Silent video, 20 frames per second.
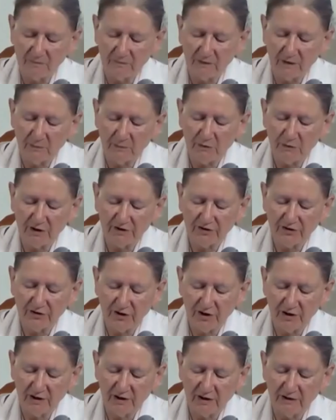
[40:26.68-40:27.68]
By
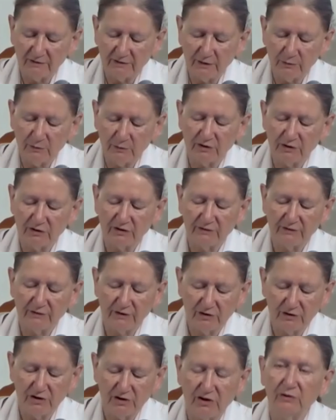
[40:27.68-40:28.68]
seeing everyone's
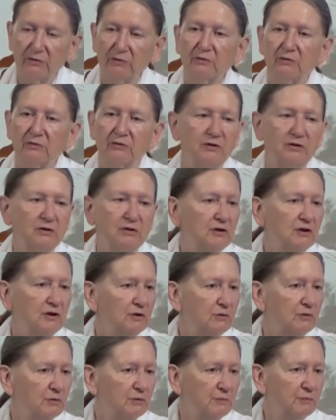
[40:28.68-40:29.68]
virtues, you
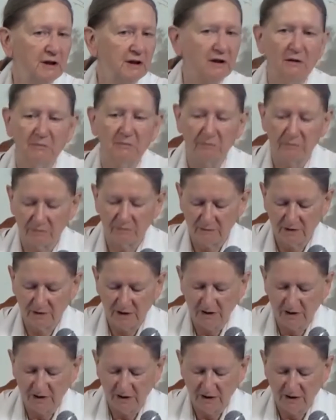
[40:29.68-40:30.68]
will become
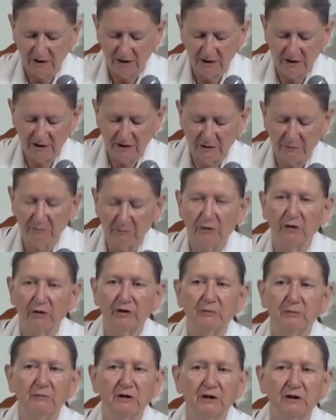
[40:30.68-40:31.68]
an
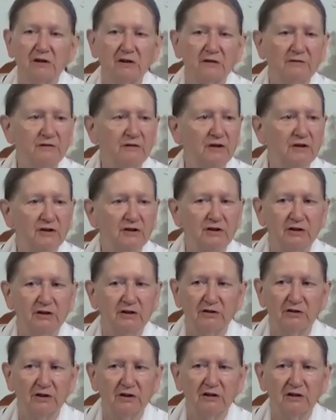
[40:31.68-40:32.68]
embodiment of
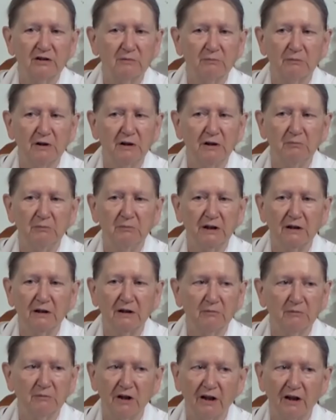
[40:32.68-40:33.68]
virtues. Doesn't mean
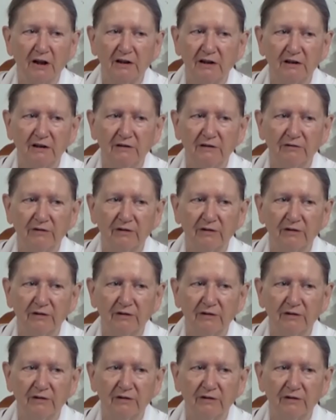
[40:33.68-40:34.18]
become naive.